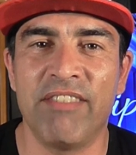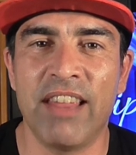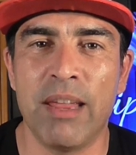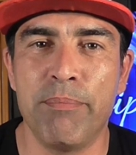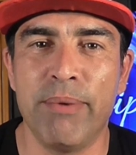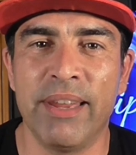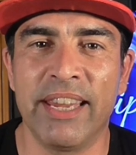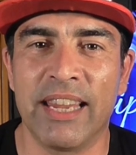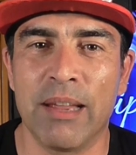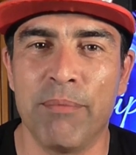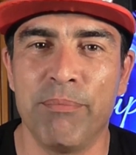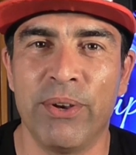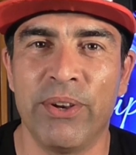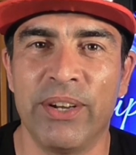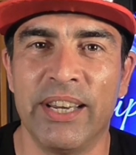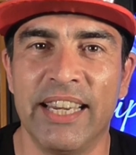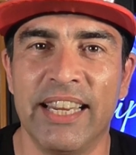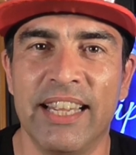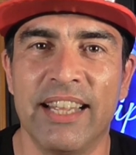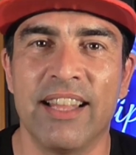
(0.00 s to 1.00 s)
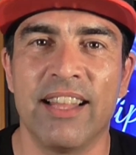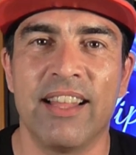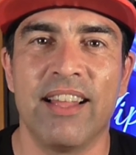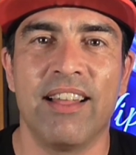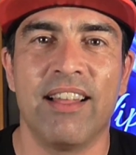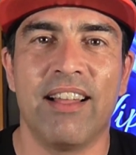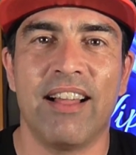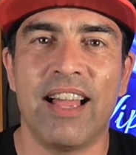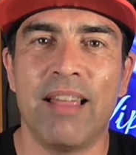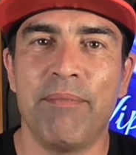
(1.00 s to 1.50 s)
the vaping community.
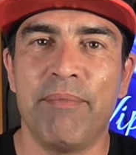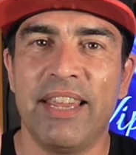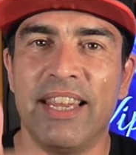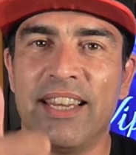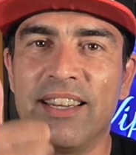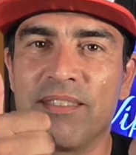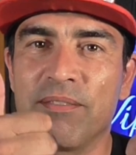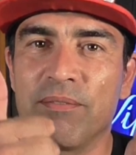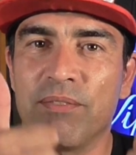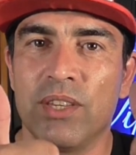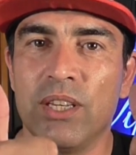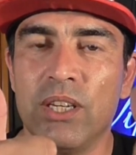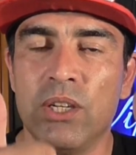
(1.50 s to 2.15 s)
I mean,